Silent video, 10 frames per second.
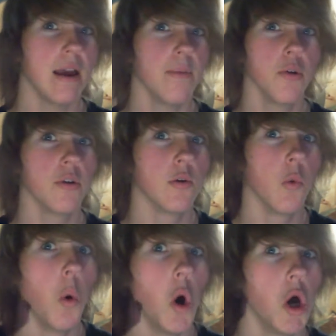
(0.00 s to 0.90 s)
uploaded
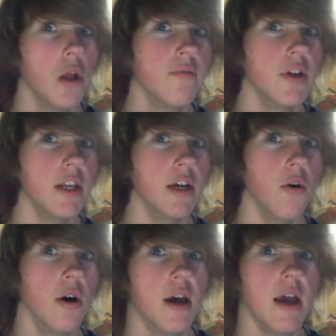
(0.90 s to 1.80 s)
one
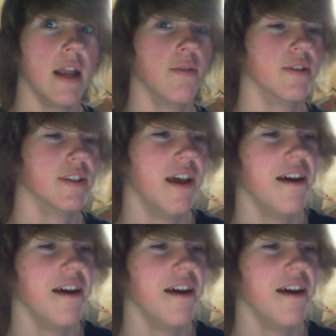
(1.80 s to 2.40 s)
video, and it was